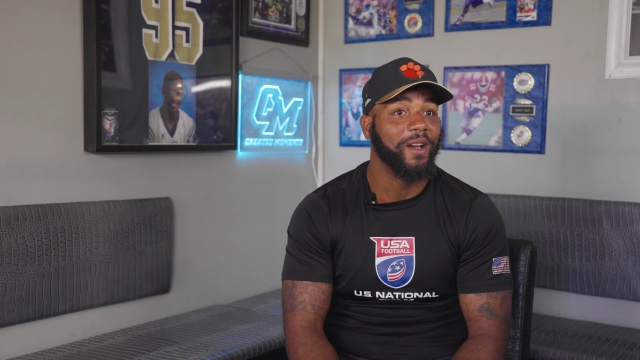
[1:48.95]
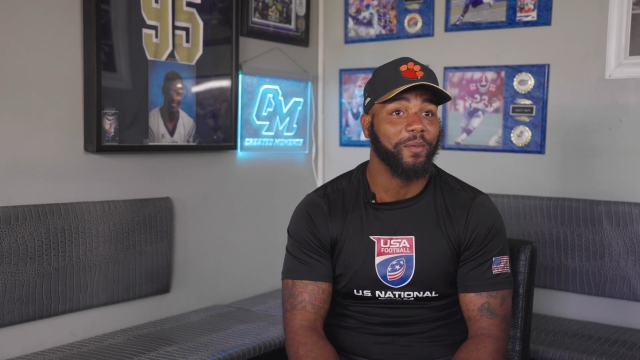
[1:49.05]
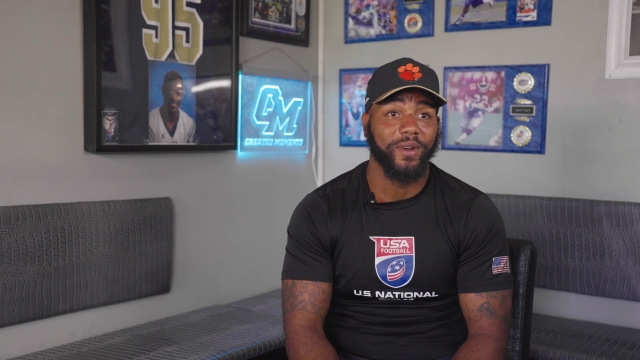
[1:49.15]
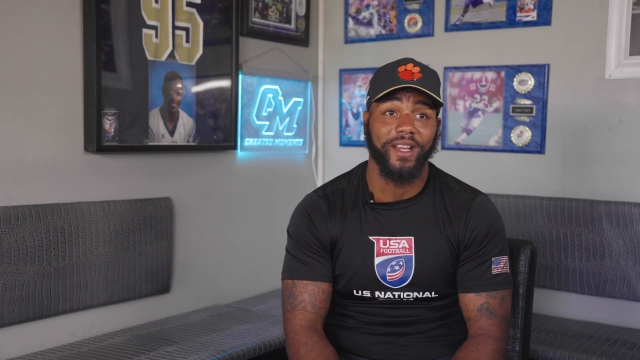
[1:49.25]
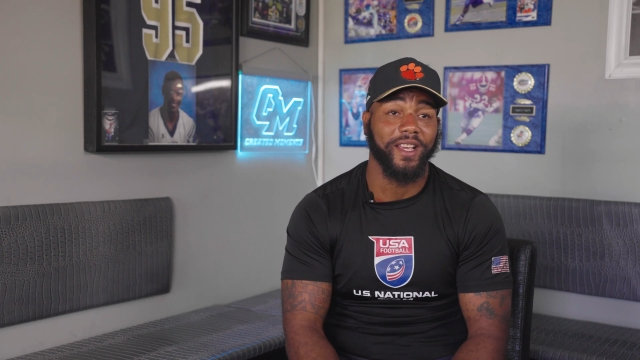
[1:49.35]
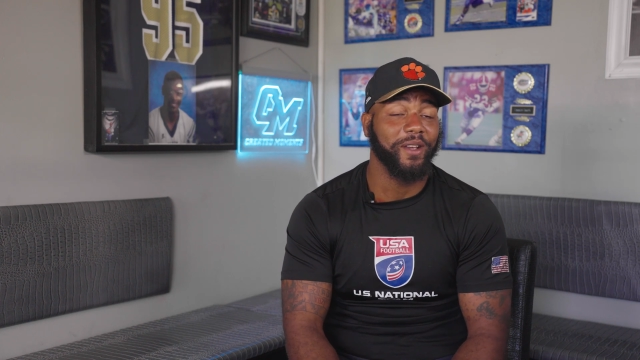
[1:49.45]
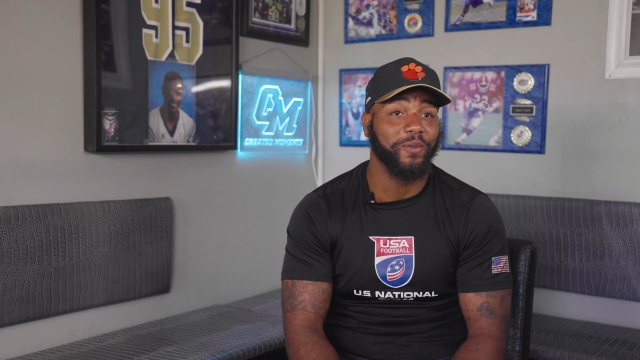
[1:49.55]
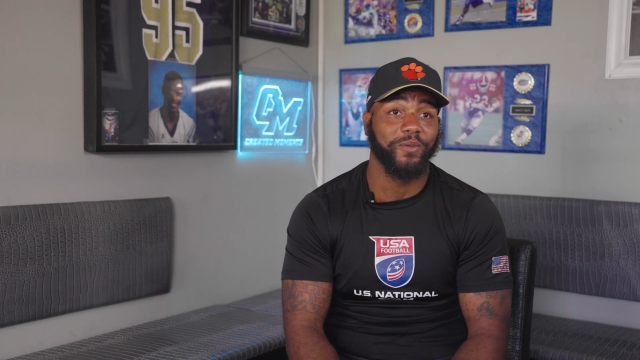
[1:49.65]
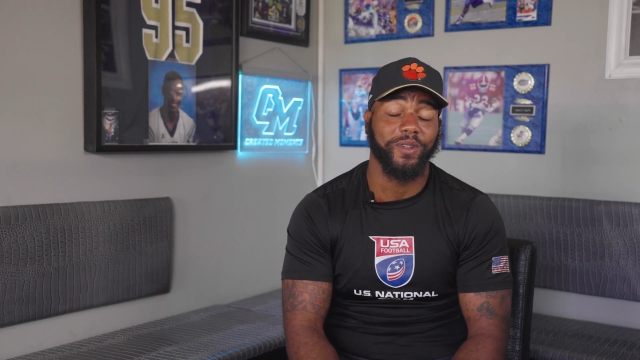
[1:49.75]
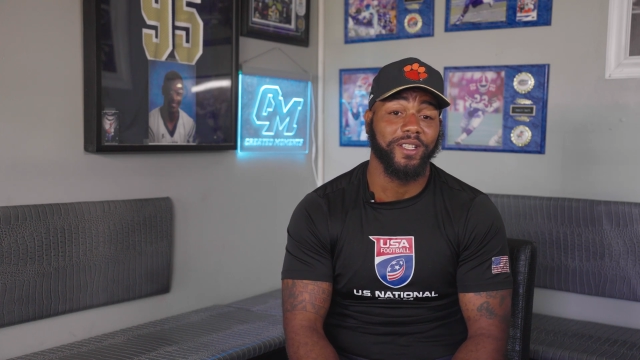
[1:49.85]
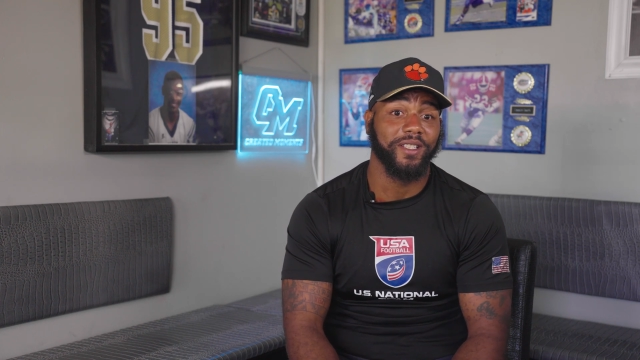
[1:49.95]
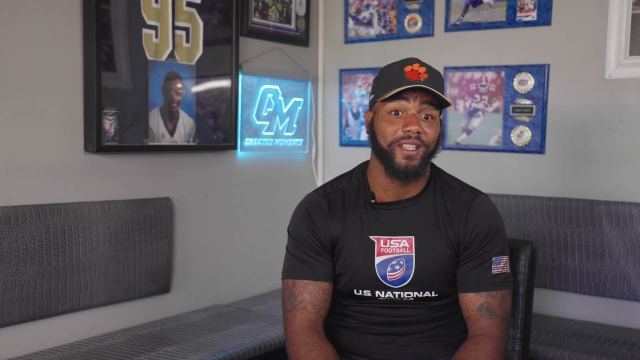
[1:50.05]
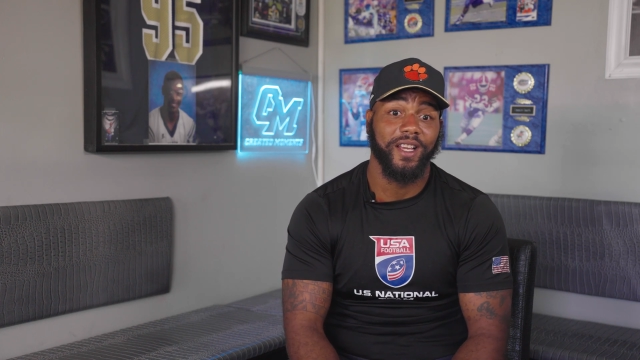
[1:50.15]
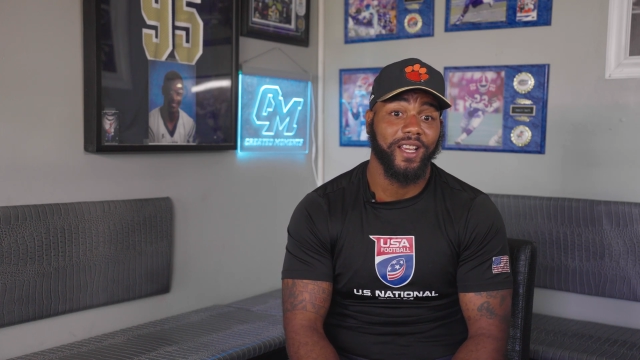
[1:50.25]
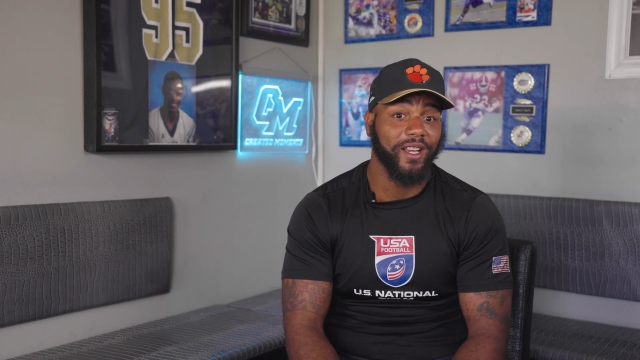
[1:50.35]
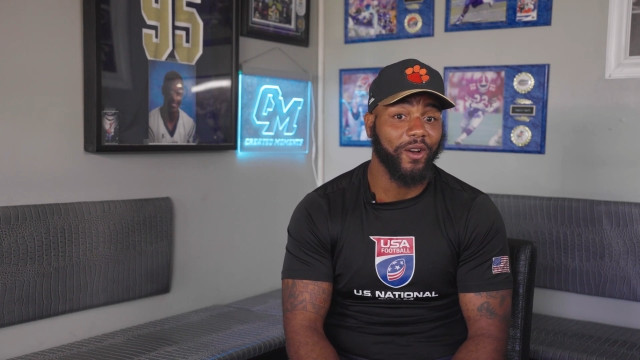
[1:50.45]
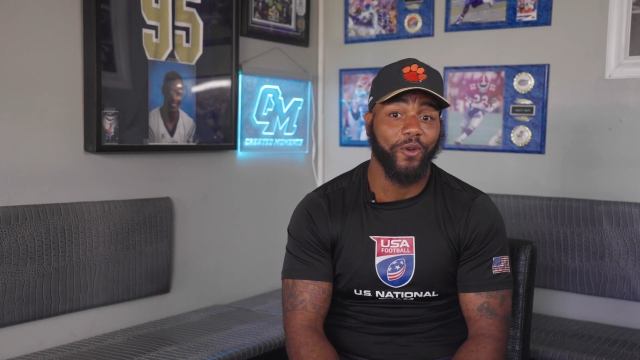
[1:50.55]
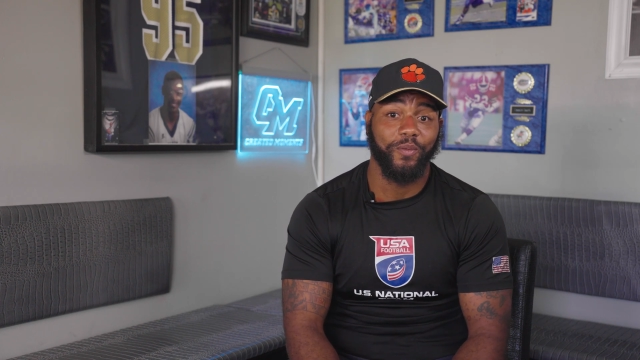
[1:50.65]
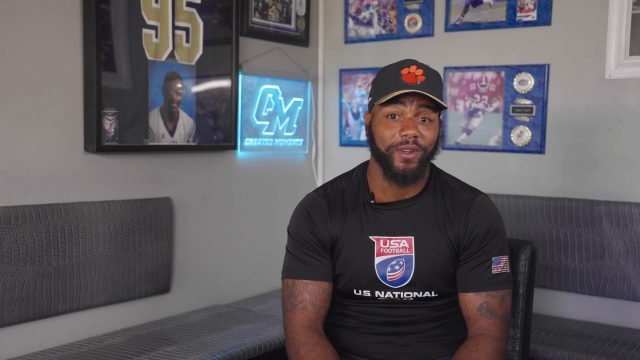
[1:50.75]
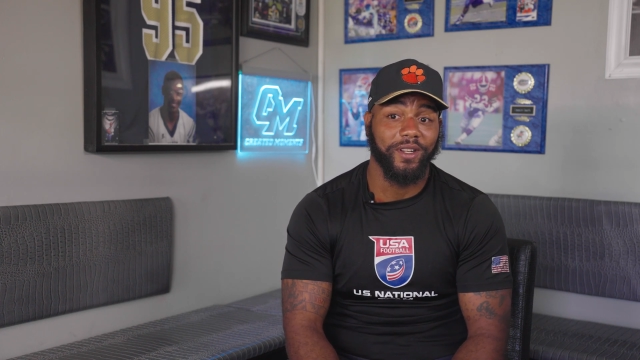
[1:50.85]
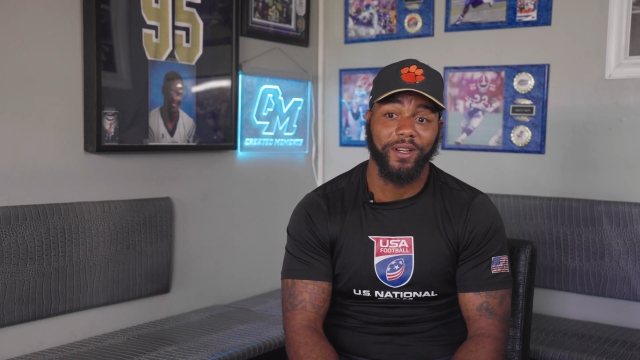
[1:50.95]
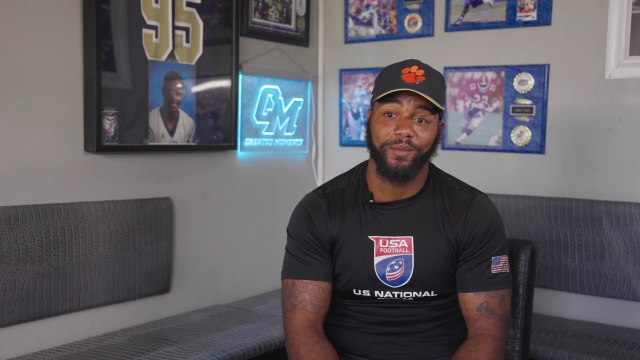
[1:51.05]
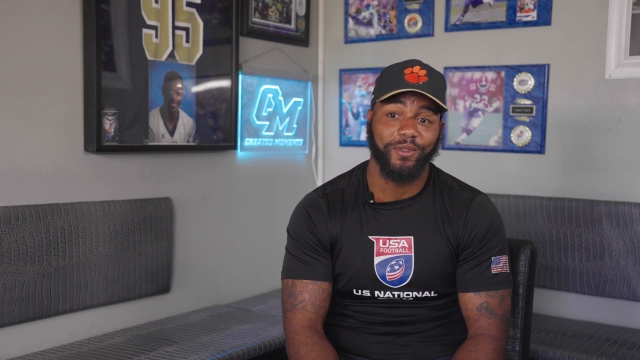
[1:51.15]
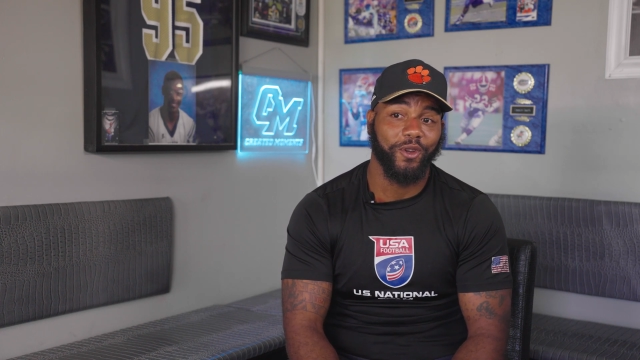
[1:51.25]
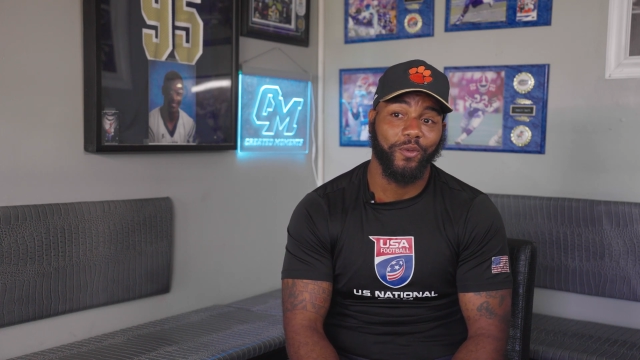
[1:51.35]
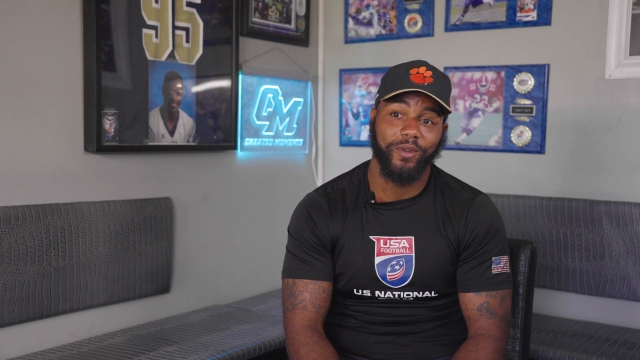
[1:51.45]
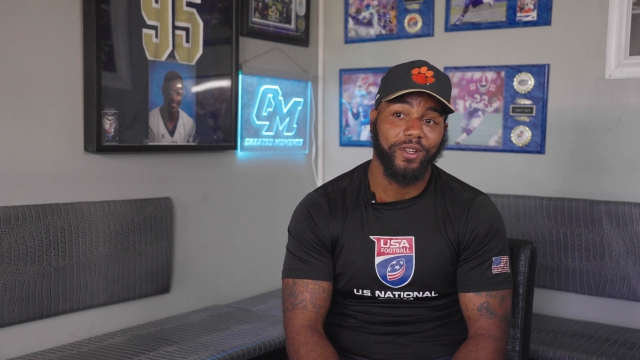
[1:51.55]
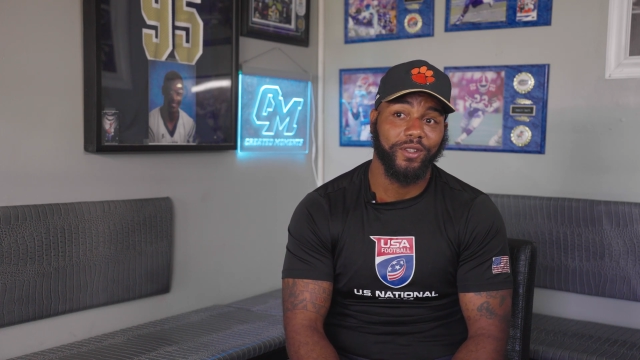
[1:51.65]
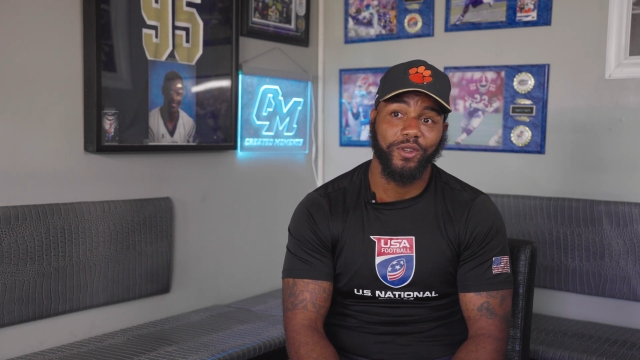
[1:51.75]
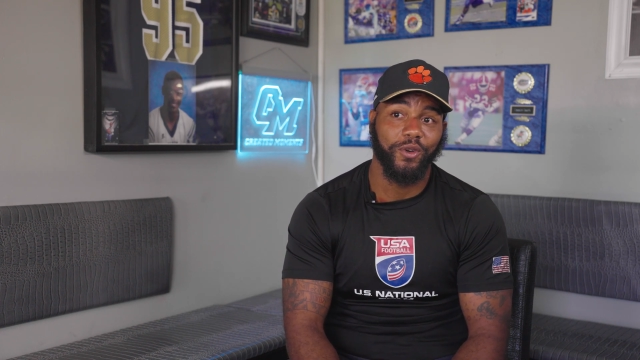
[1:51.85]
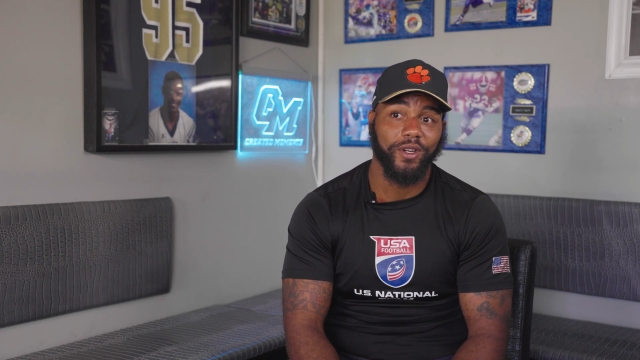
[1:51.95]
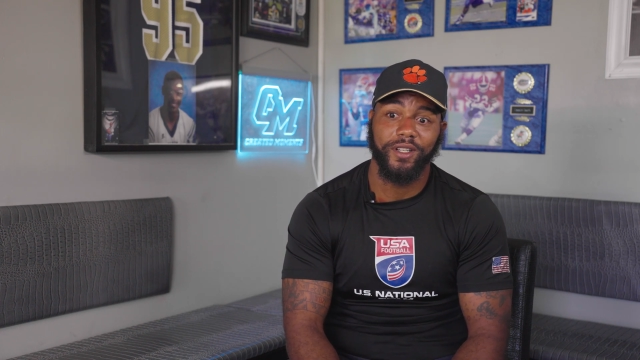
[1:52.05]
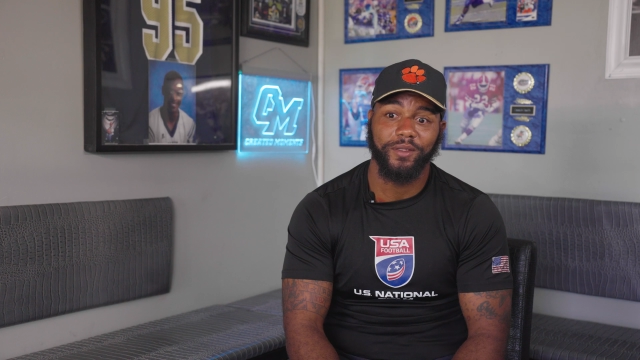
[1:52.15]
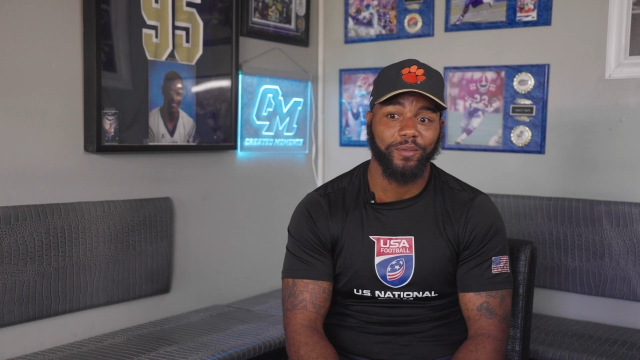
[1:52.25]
But it was it opened up so many doors,